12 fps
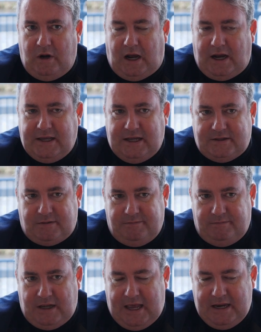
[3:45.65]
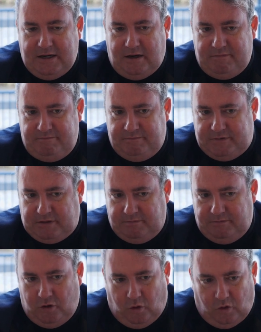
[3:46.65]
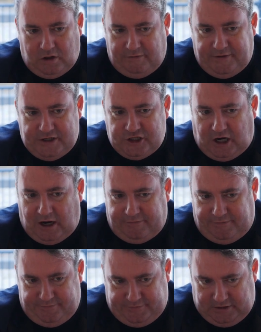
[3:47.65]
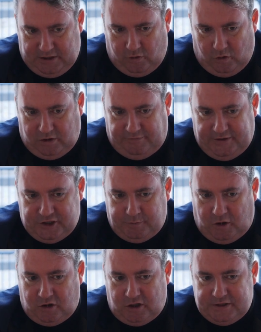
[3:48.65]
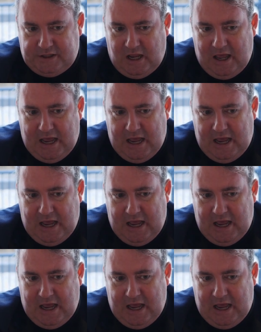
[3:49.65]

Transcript: I get some local fish off the local fishmongers,